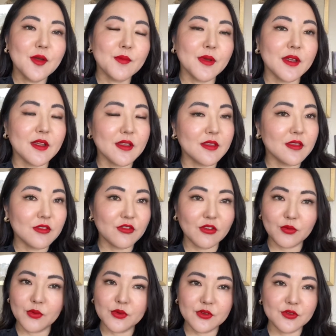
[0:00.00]
But
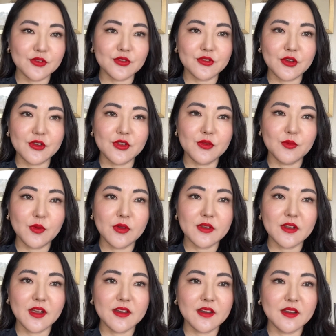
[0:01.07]
just wanted to show you what
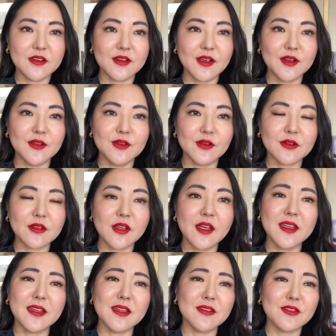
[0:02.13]
999 looked
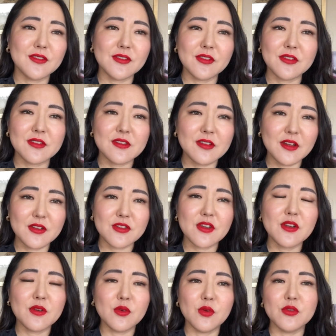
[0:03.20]
like. It's just such
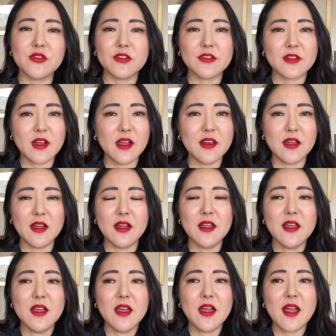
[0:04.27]
a gorgeous color,
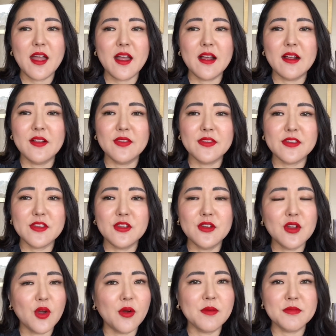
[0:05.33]
and you
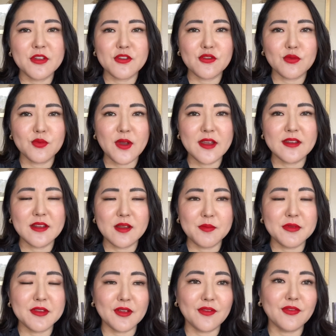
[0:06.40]
know I'm such a red
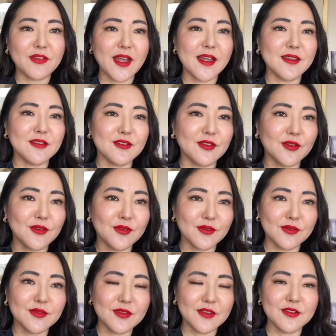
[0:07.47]
lipstick fan, so
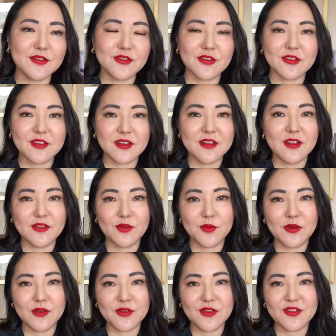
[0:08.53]
this is just another
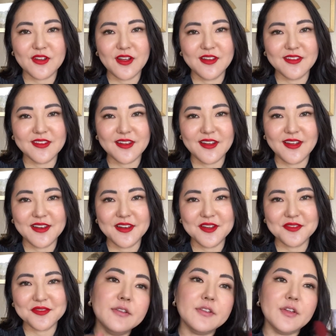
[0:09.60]
one of those colors that I
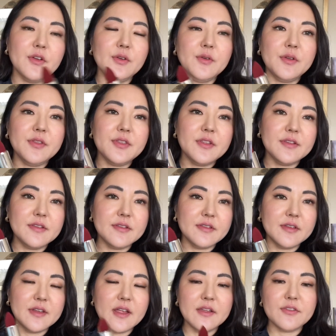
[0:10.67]
love. So this is
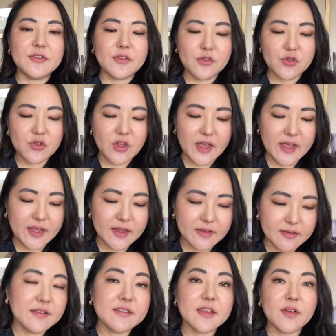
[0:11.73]
the next shade,
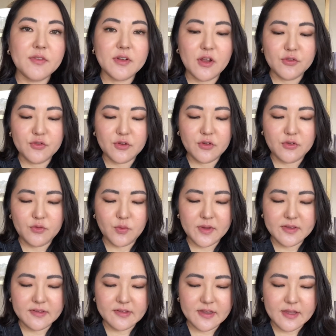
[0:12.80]

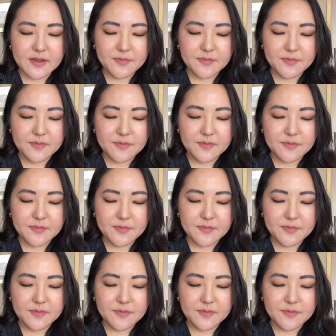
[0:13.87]
720.